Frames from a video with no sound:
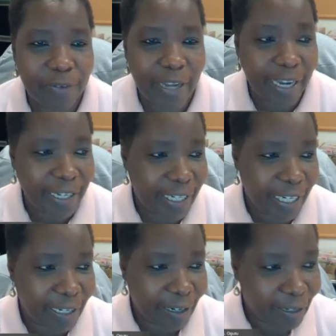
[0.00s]
Ghana,
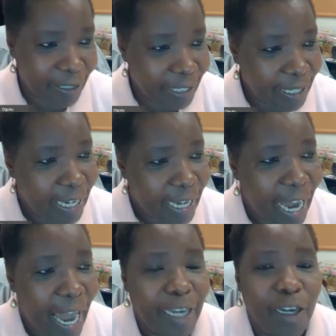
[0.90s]

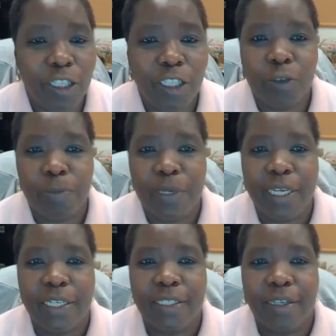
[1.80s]
Legon. I got to
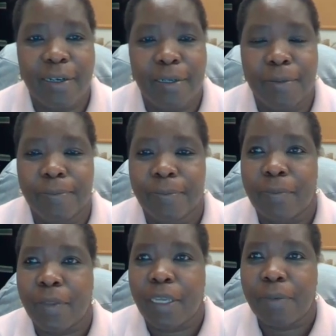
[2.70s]
meet
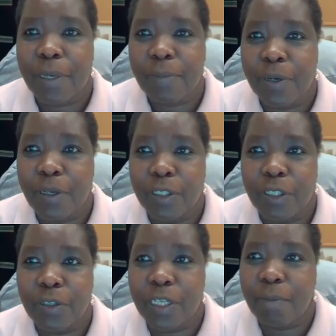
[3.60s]
people
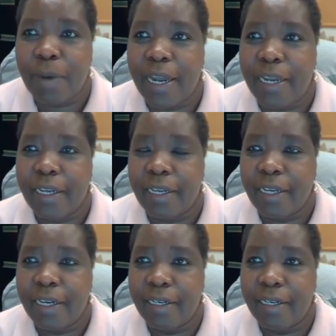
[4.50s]
during my